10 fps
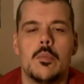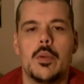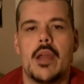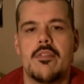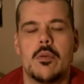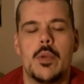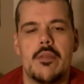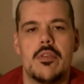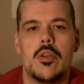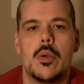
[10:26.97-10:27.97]
we have to
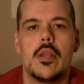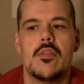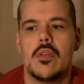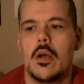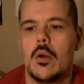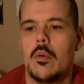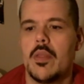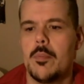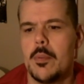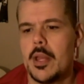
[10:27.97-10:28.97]
do it.
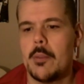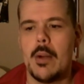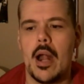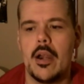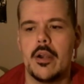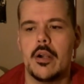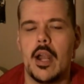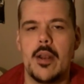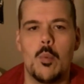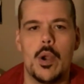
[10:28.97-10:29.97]
So they put me on
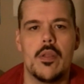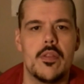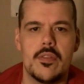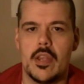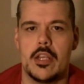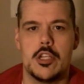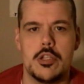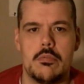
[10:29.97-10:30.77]
monitor. I had to wear this like